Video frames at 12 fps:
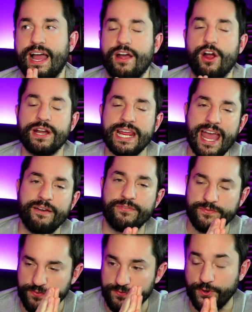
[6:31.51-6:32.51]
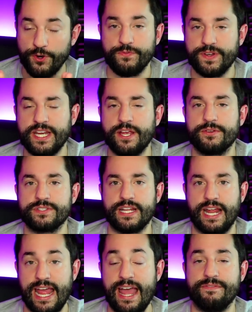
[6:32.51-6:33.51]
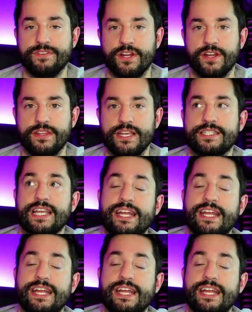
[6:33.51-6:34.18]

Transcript: I already have full videos that I have done on this,